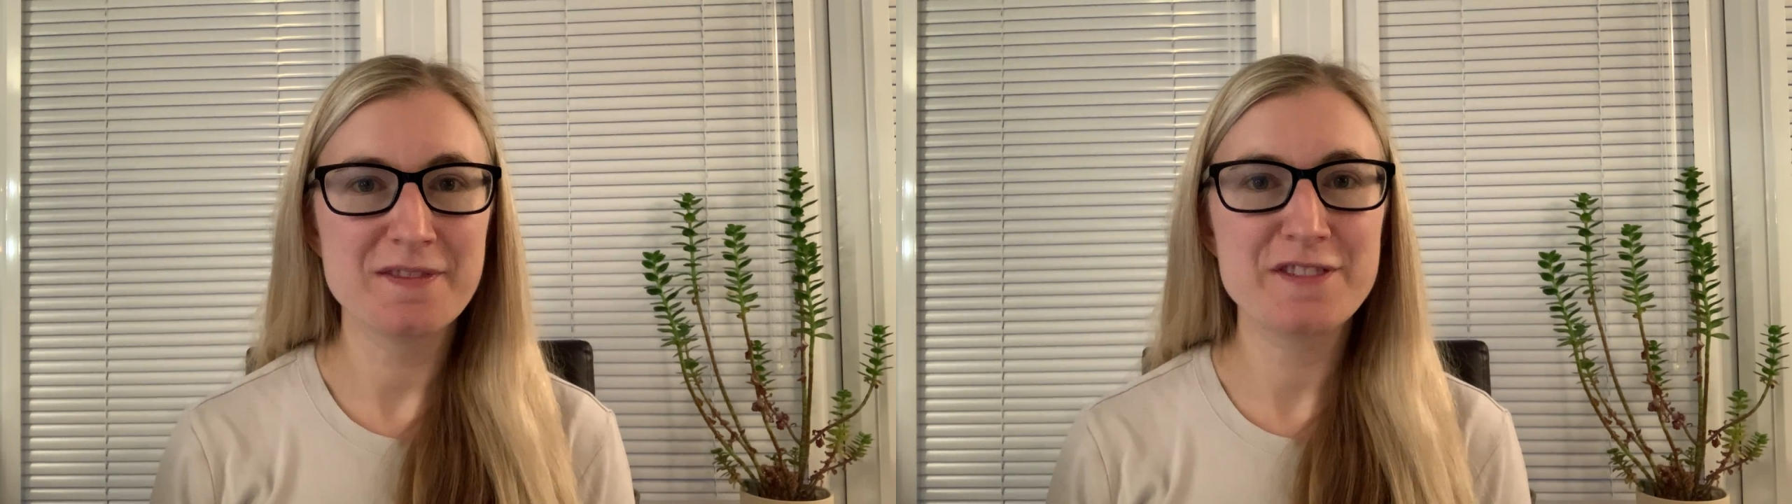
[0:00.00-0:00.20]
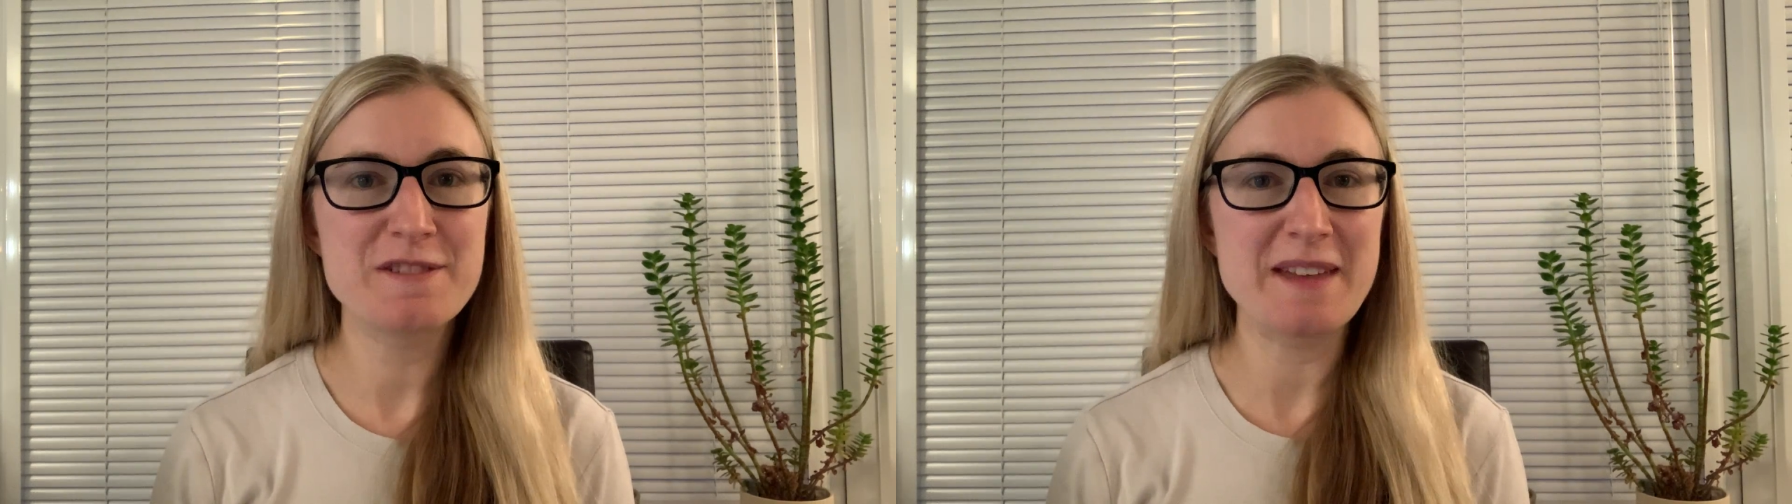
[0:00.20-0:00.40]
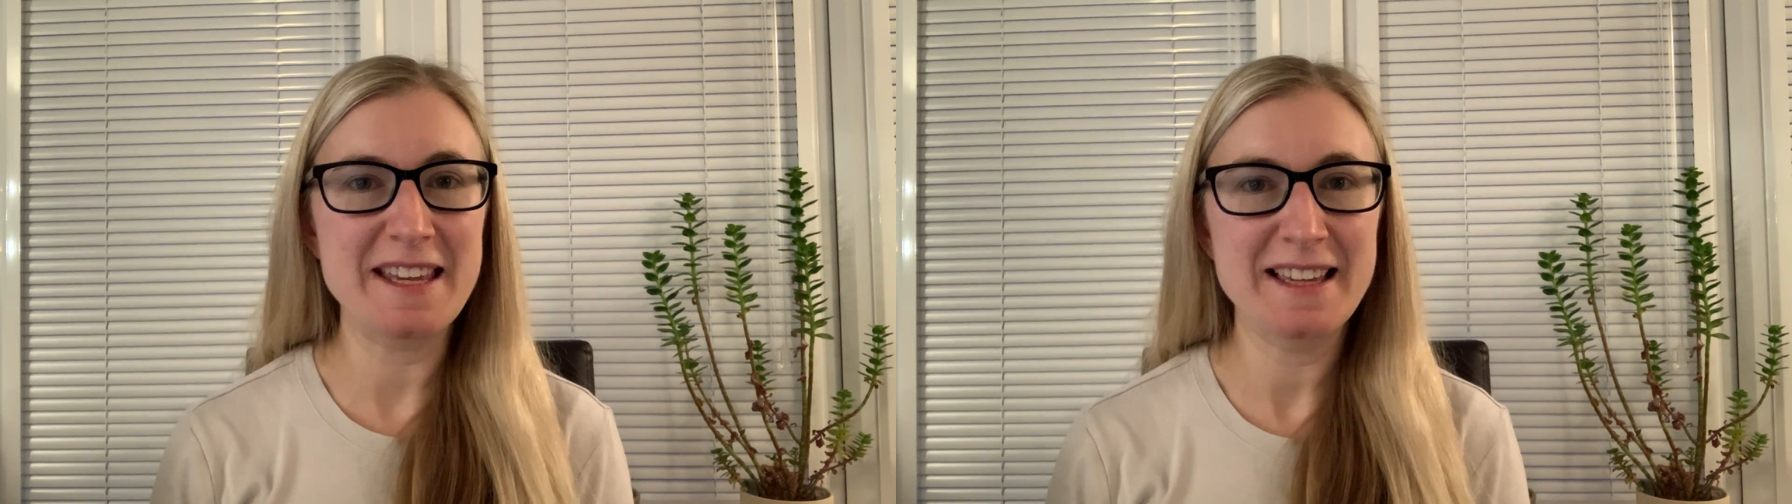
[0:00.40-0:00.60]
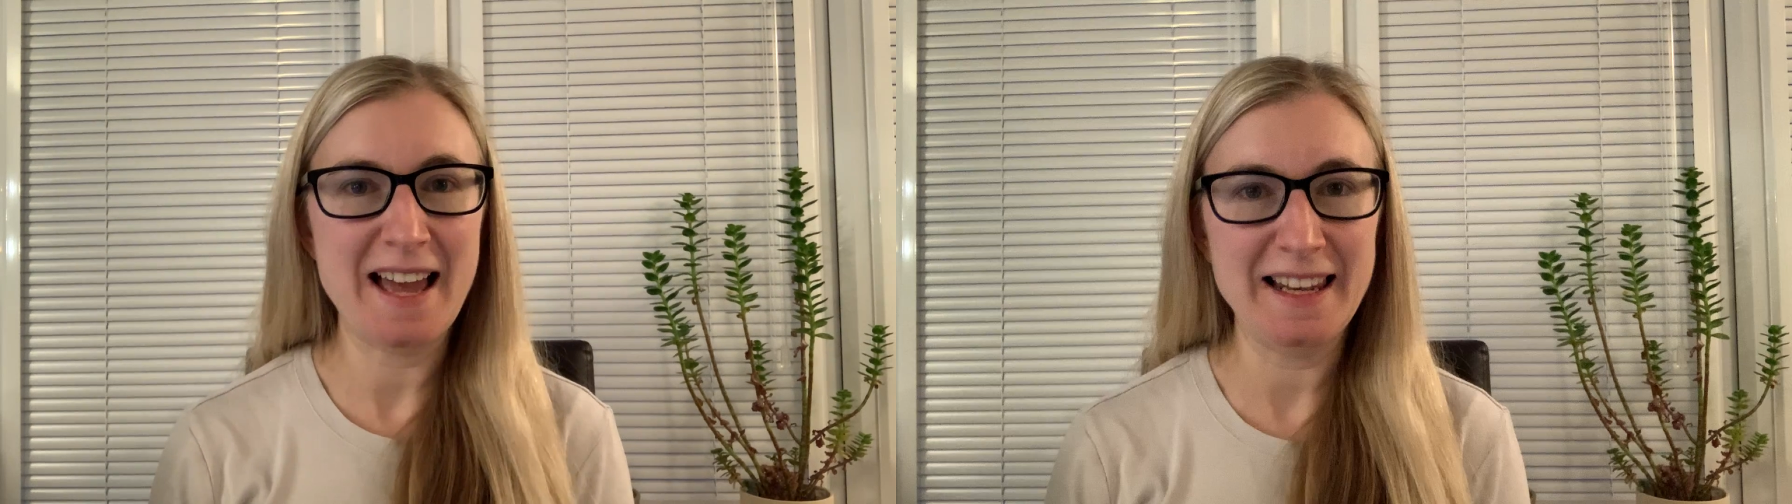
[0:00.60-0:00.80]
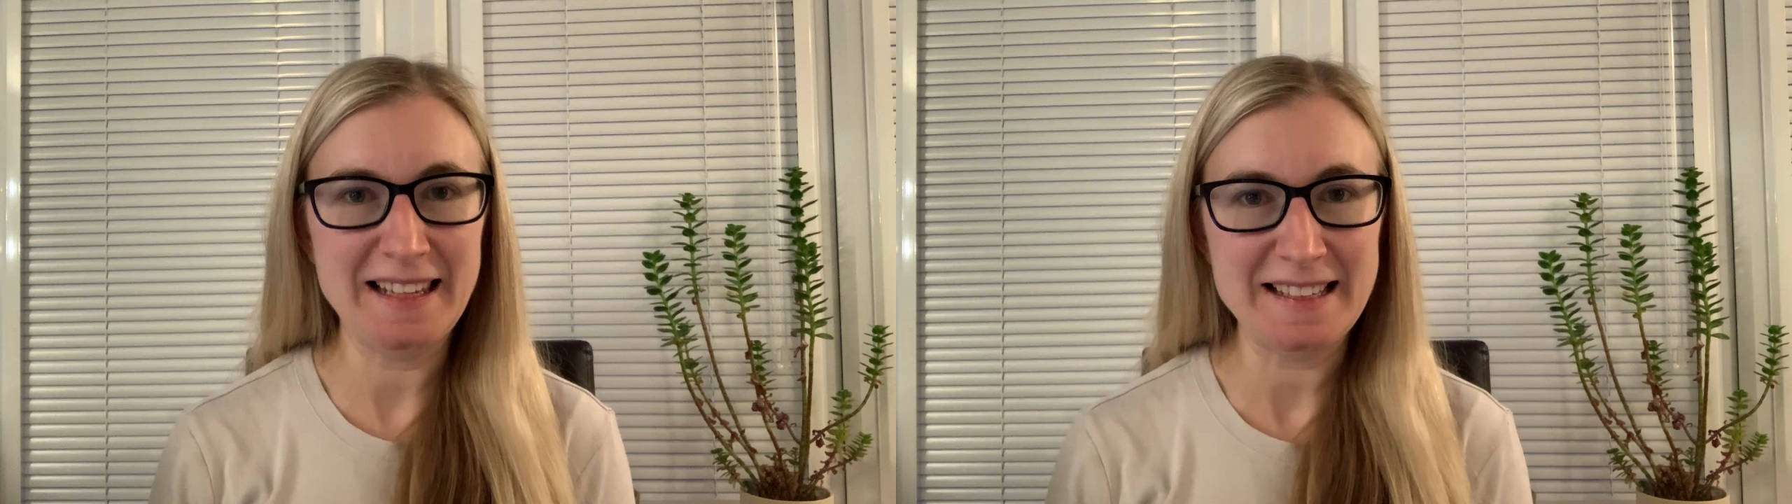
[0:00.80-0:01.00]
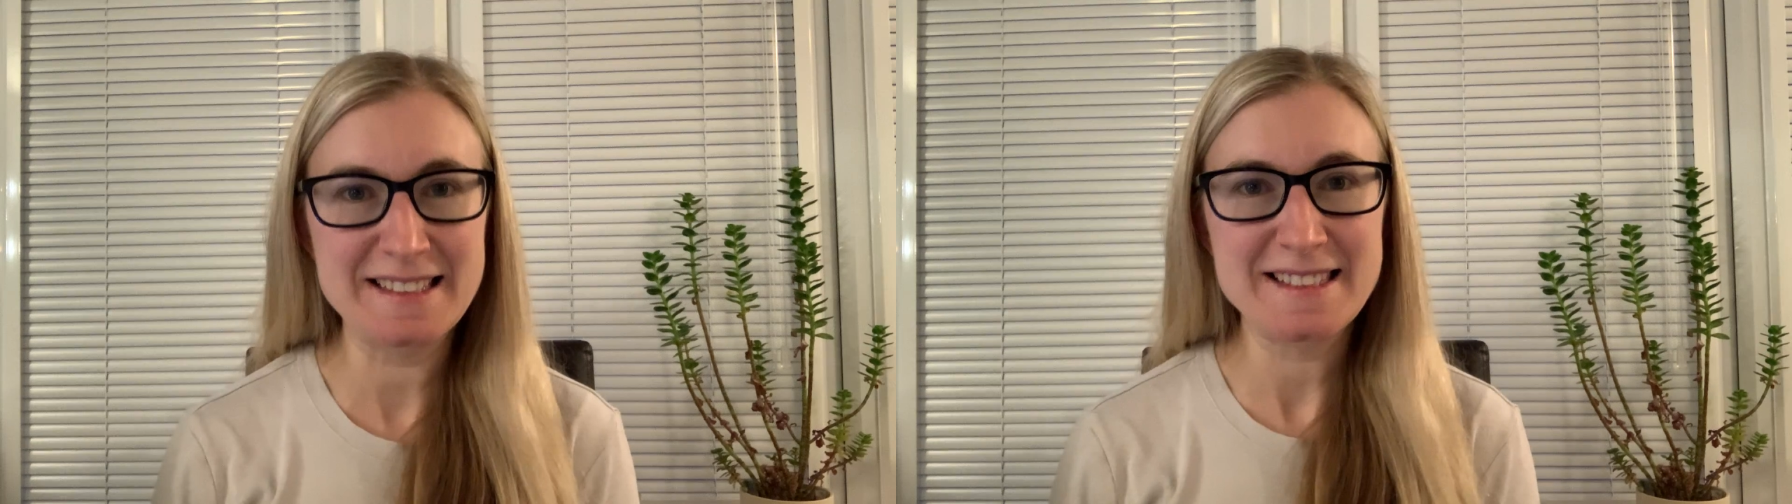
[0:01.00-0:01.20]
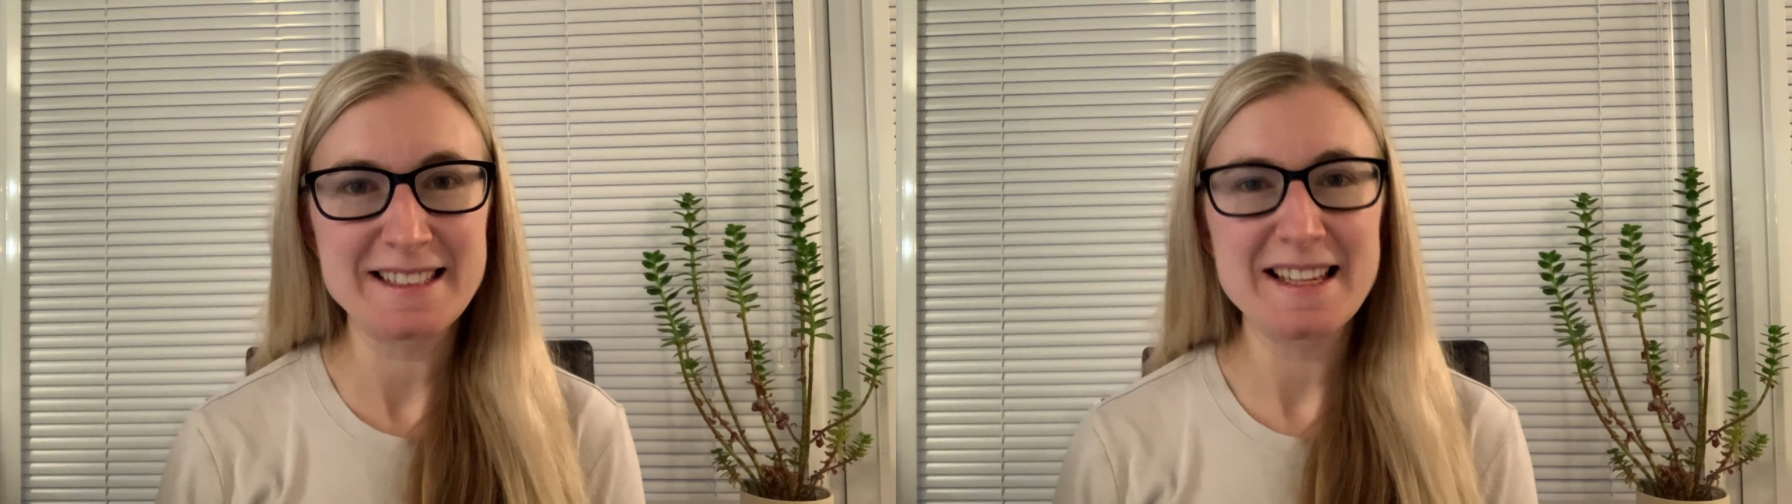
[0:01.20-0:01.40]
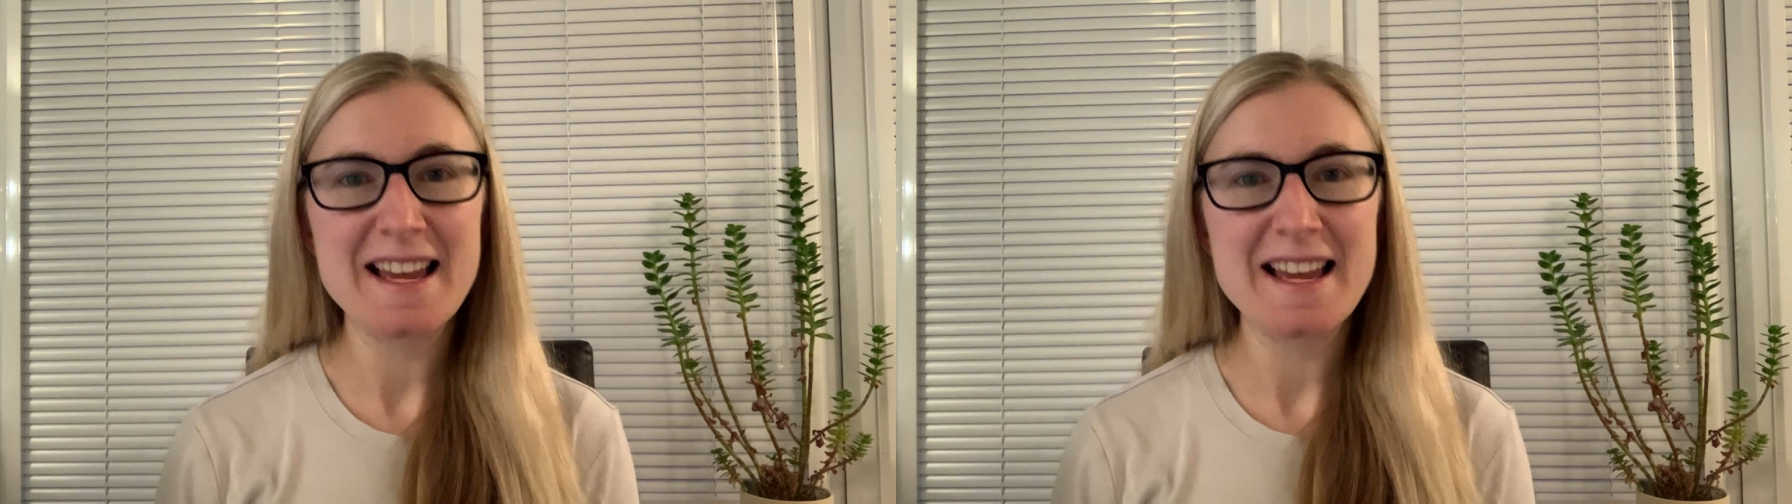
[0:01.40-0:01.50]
for me at least.